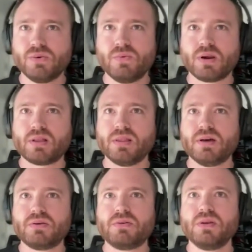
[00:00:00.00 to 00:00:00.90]
your
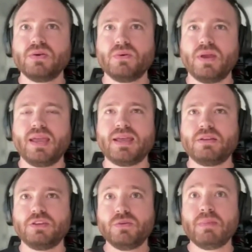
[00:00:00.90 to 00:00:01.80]
workload
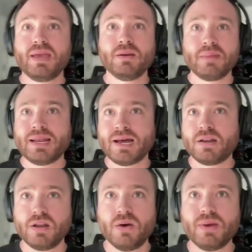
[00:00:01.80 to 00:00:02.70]
and you may or may
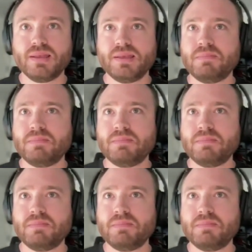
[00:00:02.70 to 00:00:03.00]
not know it.